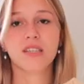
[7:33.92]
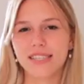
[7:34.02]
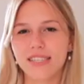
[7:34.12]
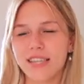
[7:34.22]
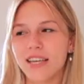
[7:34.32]

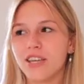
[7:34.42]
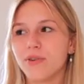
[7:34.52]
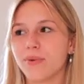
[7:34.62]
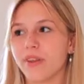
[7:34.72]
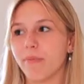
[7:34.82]
This is like
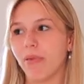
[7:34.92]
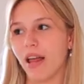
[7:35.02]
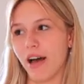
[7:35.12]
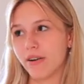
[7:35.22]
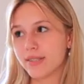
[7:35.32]
cute with a
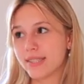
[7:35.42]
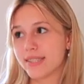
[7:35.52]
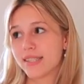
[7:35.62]
blouse.